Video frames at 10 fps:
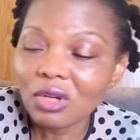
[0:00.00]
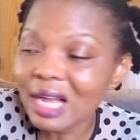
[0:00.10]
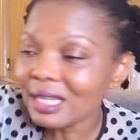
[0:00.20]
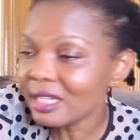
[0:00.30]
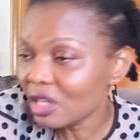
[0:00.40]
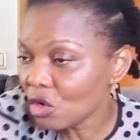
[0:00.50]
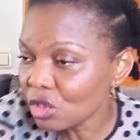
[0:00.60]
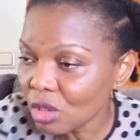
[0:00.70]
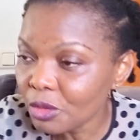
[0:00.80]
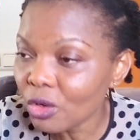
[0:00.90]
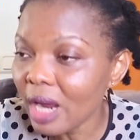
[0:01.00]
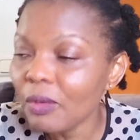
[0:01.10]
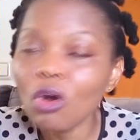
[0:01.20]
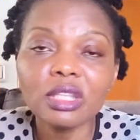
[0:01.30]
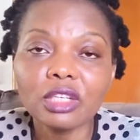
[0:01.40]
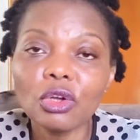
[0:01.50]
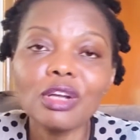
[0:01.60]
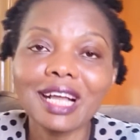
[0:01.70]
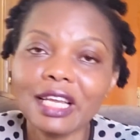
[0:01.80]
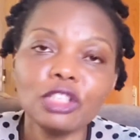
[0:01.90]
either they unsubscribe or they
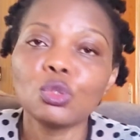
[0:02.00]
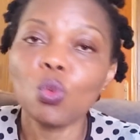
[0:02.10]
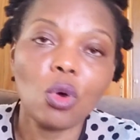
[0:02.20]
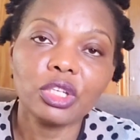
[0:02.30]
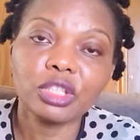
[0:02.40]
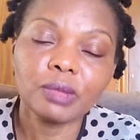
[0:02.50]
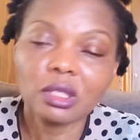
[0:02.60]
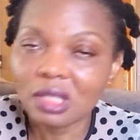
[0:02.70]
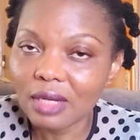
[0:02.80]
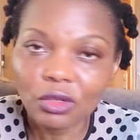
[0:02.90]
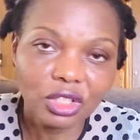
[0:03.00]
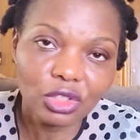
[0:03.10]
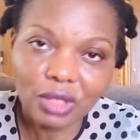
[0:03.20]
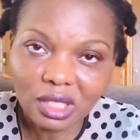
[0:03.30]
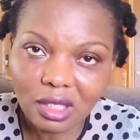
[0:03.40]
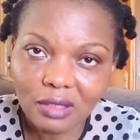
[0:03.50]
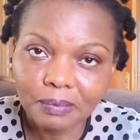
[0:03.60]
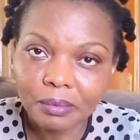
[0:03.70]
don't click to watch because they're not interested.